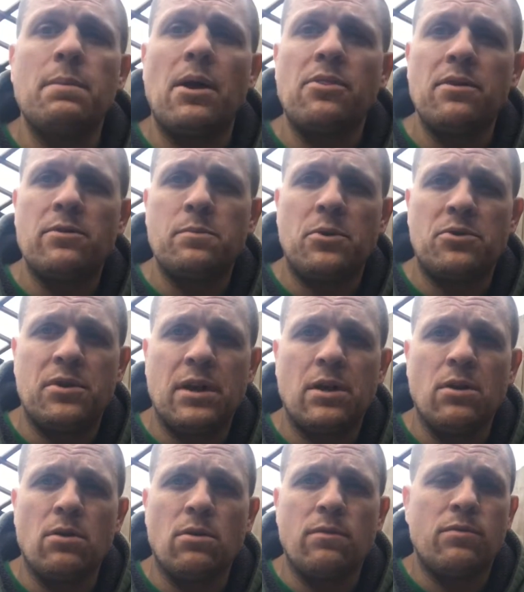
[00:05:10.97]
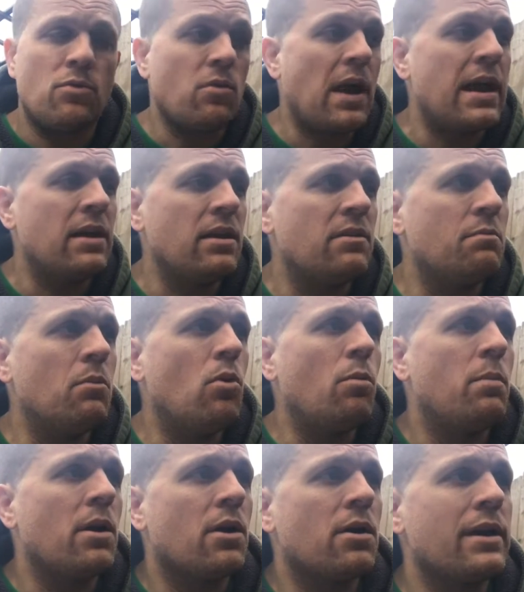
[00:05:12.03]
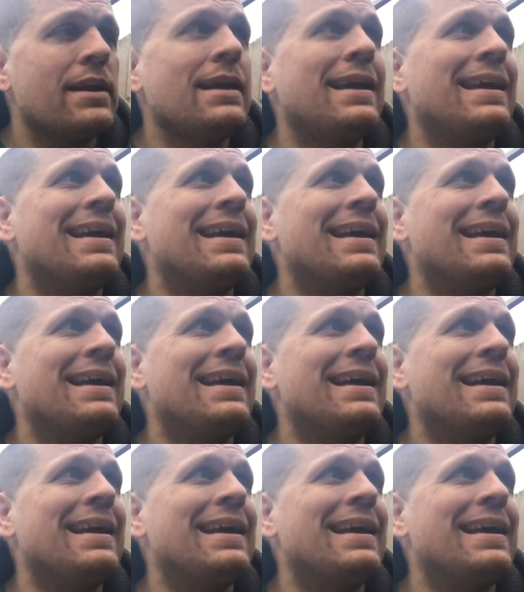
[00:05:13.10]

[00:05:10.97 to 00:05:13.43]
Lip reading: about this particular variety of mulberry